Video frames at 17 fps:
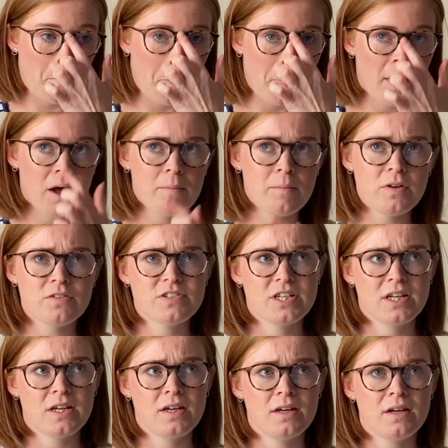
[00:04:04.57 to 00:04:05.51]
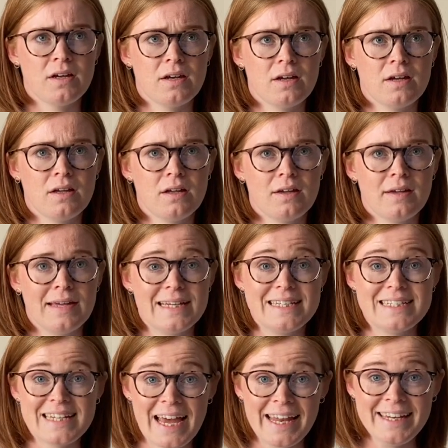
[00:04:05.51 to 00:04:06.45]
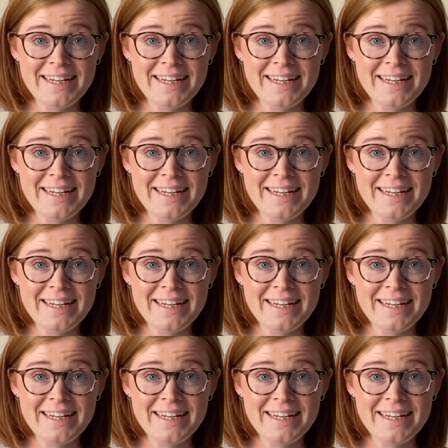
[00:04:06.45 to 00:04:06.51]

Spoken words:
I moved here 10